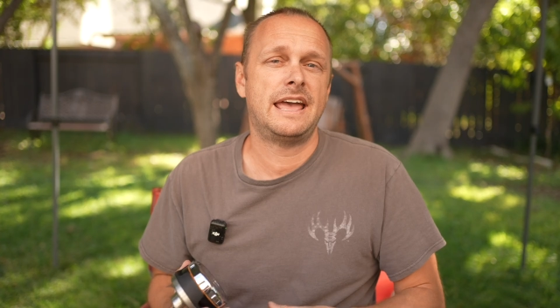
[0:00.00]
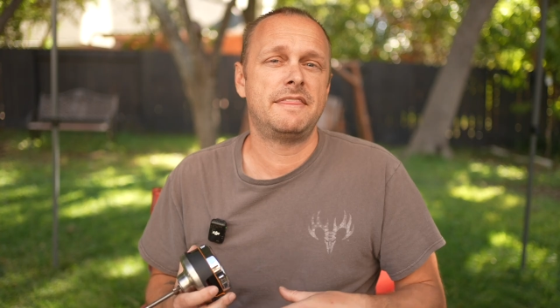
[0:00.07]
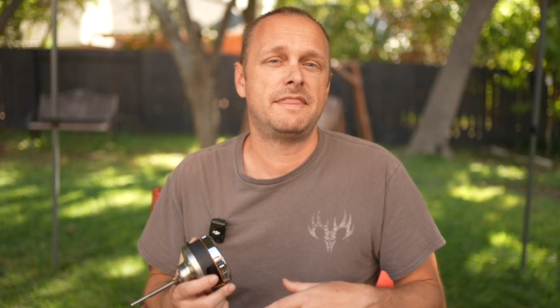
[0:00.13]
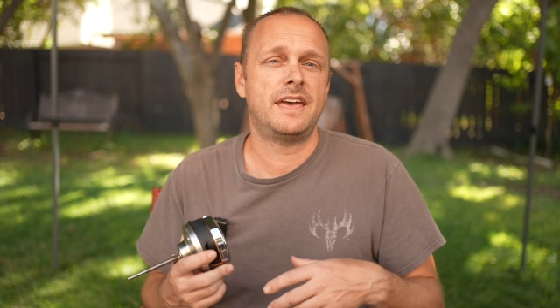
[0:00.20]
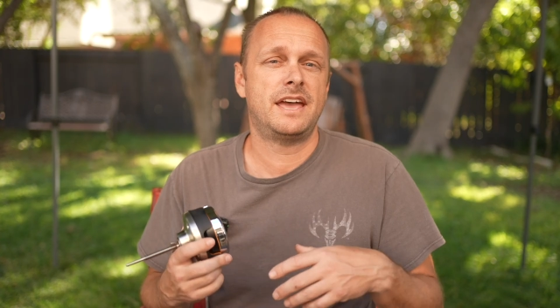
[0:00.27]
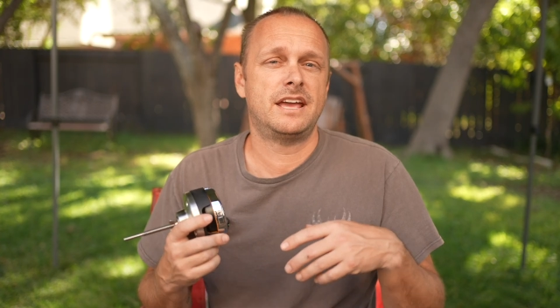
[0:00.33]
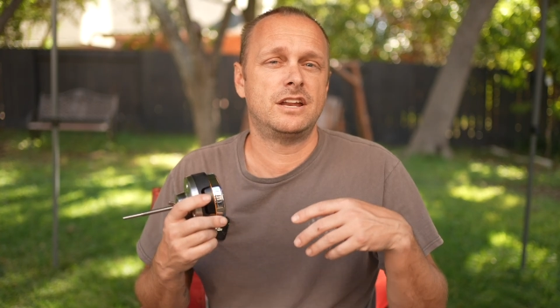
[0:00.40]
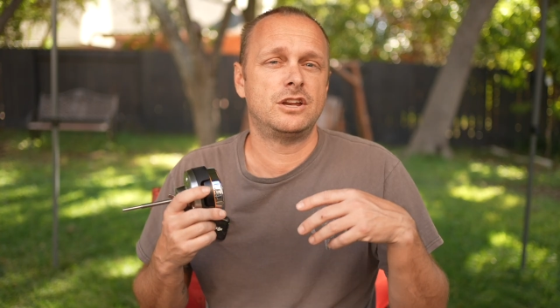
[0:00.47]
and
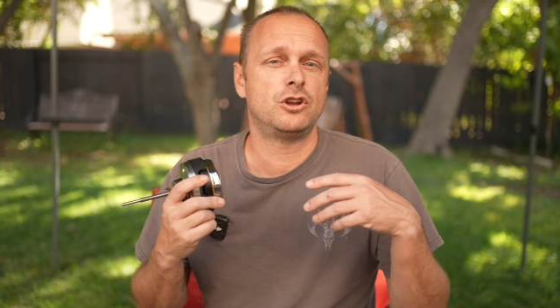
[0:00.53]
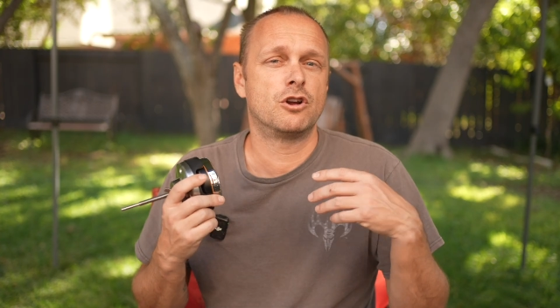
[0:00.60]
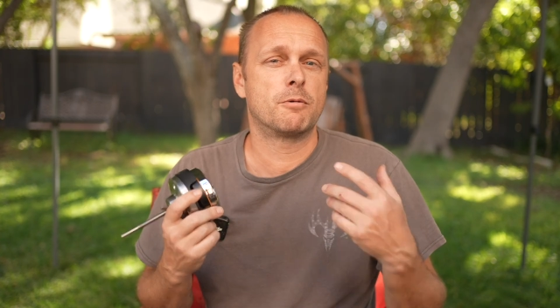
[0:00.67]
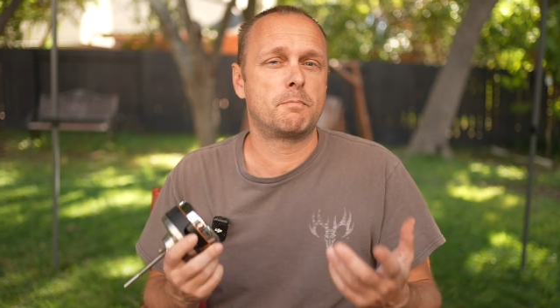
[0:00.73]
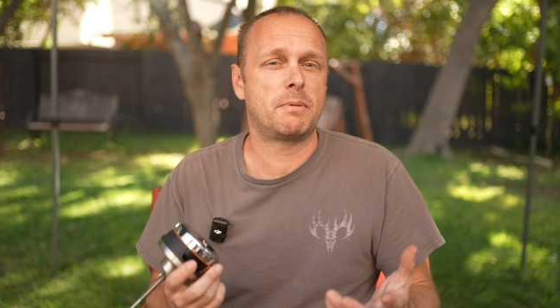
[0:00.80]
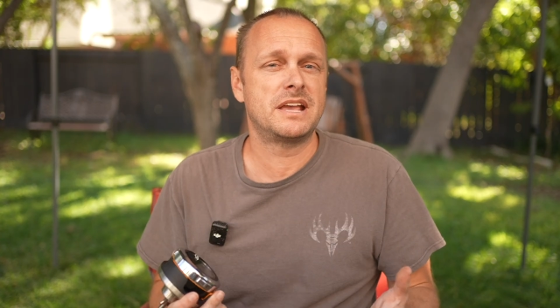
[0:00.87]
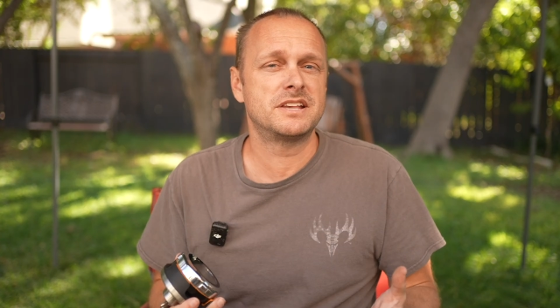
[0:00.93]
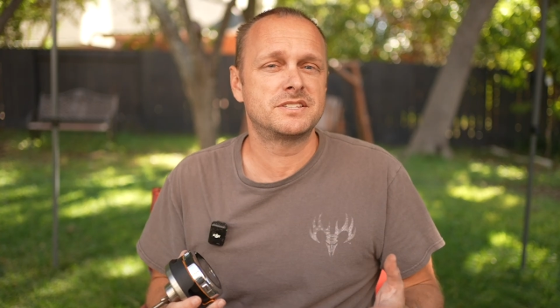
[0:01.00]
then you're
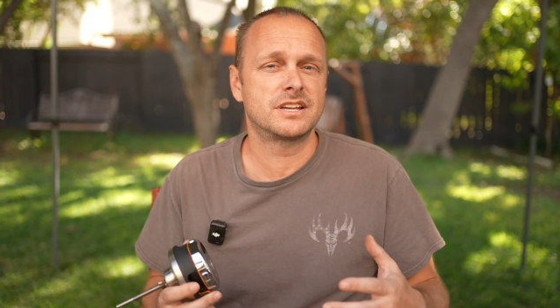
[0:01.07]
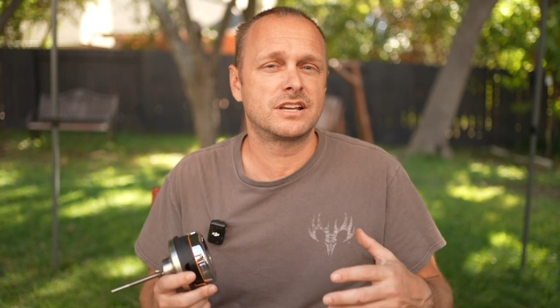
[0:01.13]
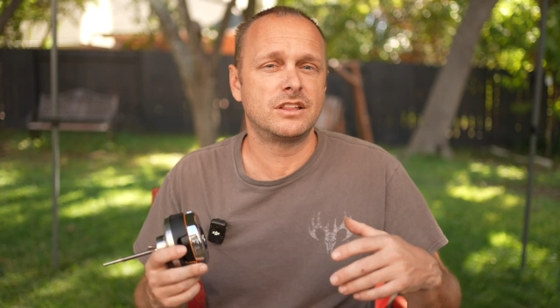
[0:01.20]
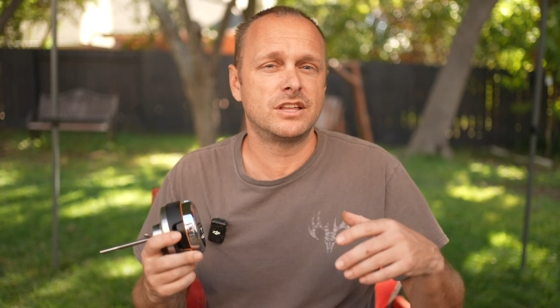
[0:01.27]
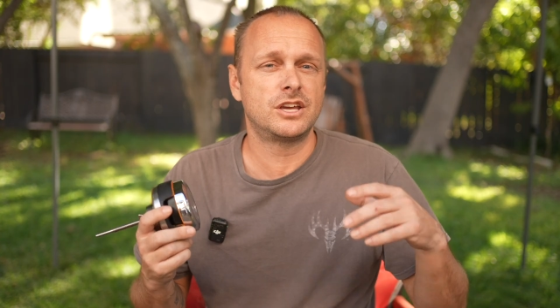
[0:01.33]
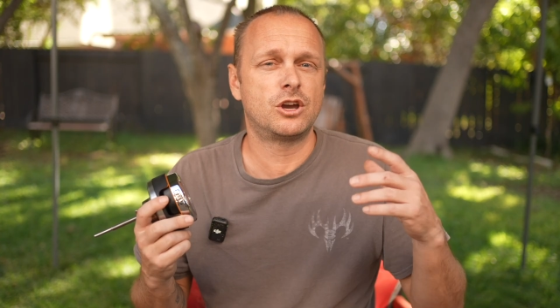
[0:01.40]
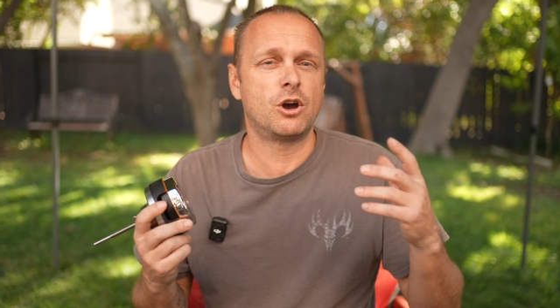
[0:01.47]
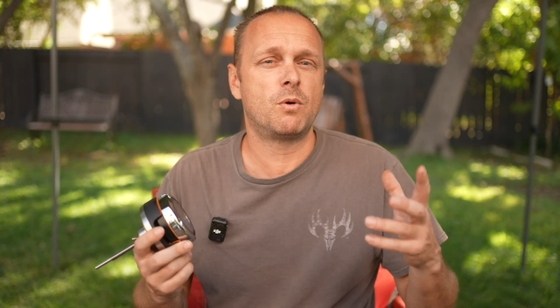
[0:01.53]

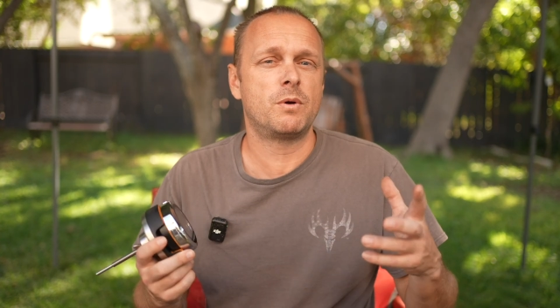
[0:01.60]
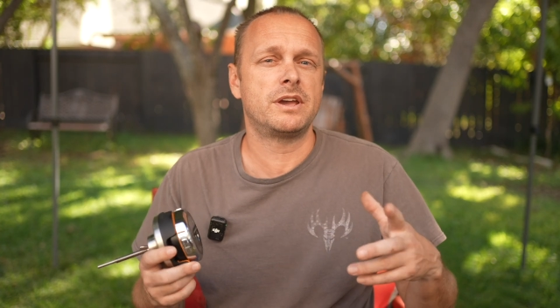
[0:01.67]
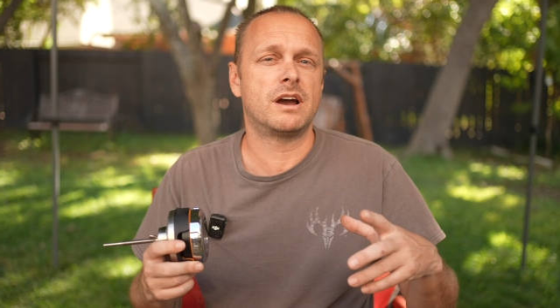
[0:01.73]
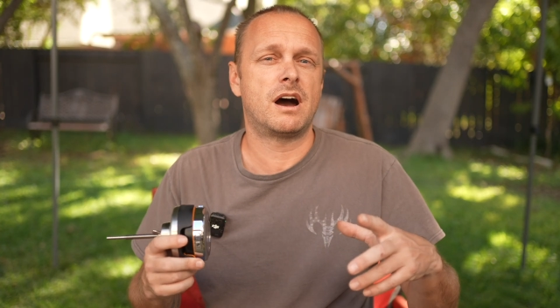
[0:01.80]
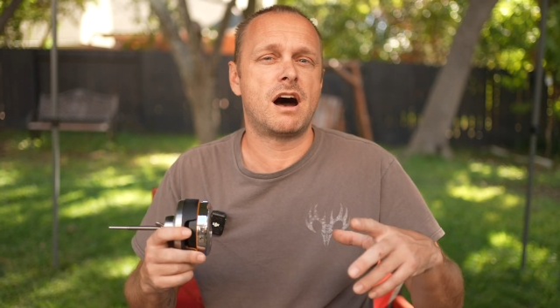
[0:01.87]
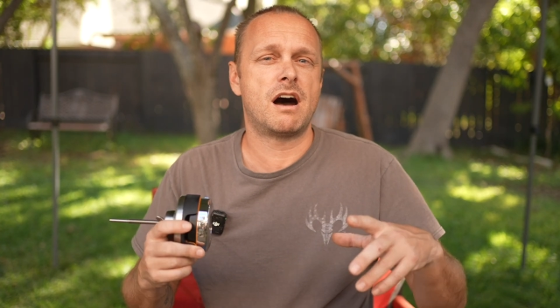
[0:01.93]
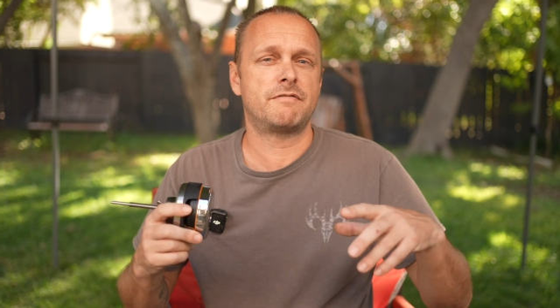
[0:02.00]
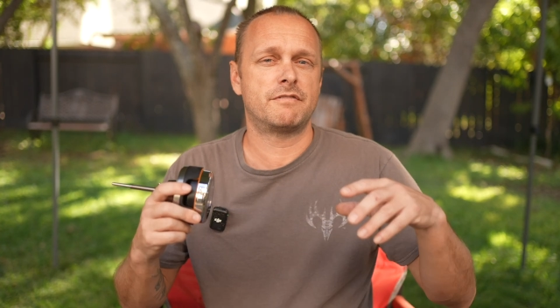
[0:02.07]
basically going
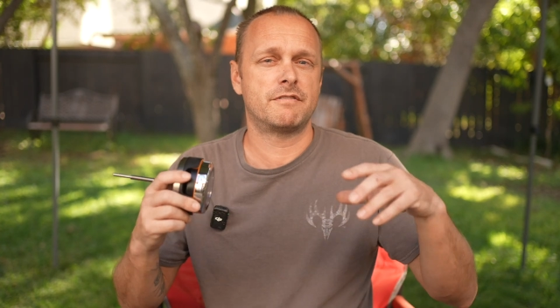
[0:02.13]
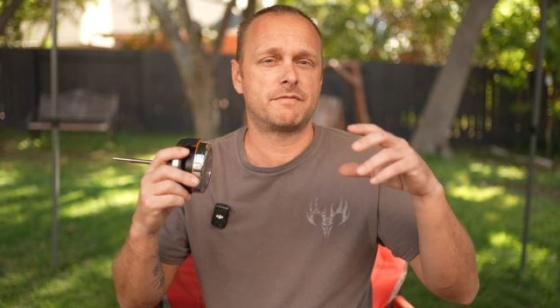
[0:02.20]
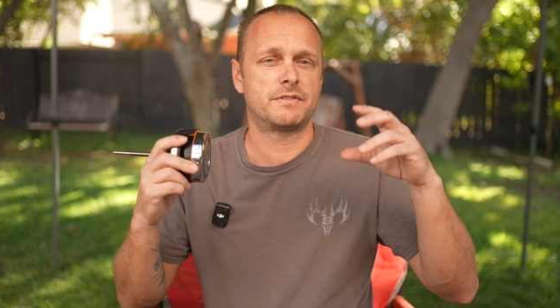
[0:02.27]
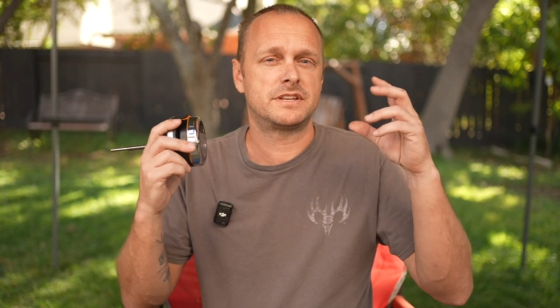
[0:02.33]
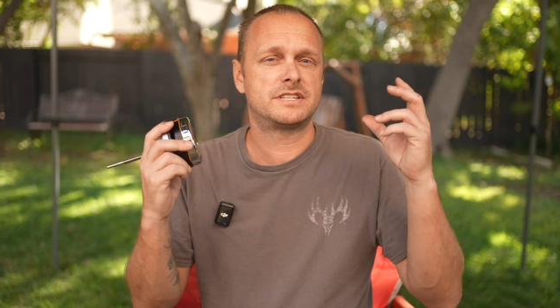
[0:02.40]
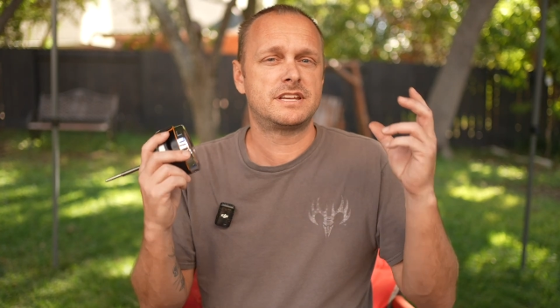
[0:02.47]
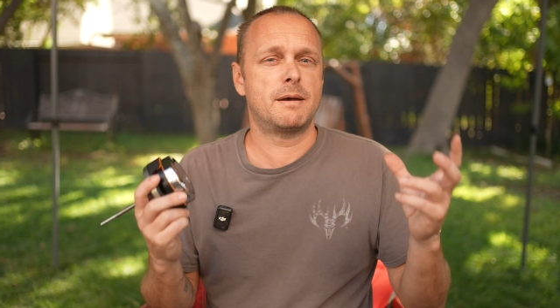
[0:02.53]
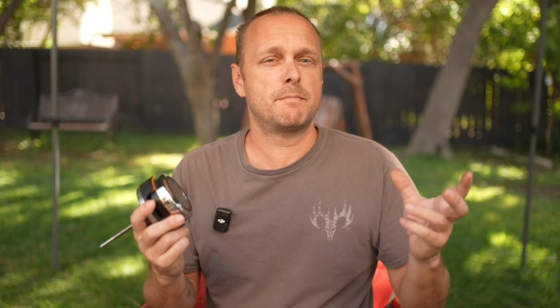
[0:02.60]
off of
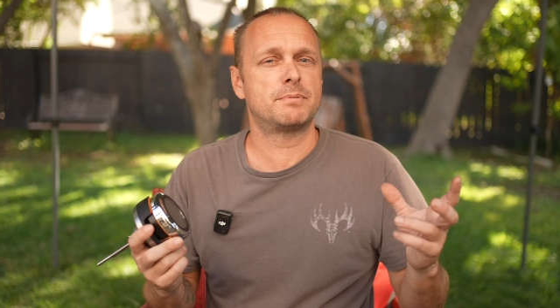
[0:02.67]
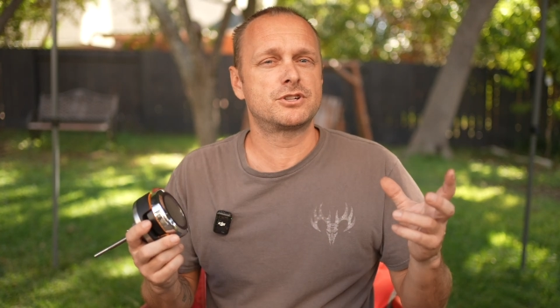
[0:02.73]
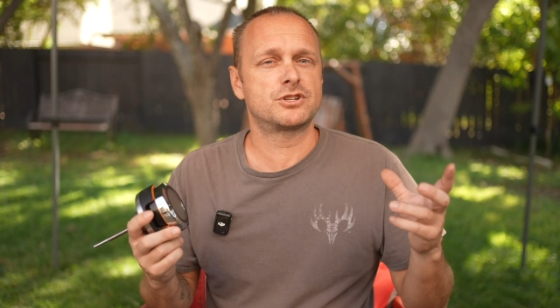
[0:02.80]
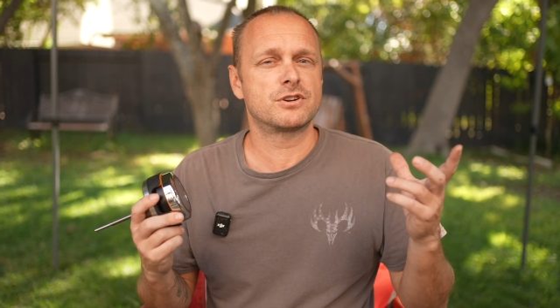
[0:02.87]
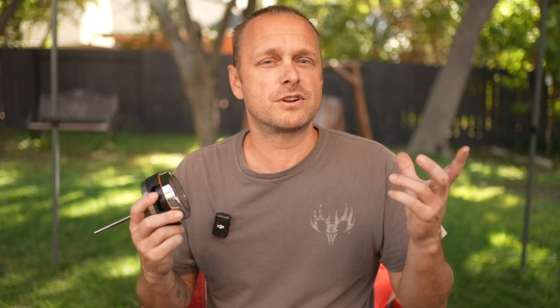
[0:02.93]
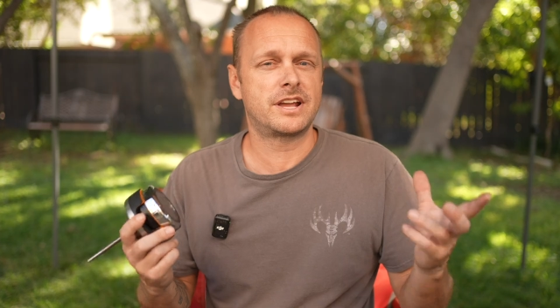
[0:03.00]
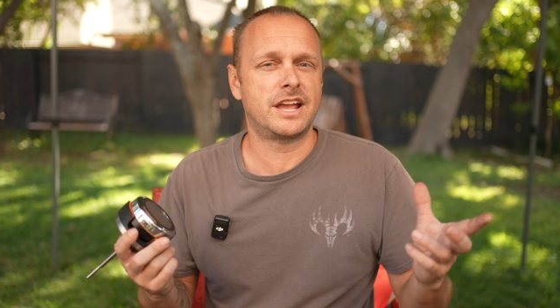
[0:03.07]
the temperature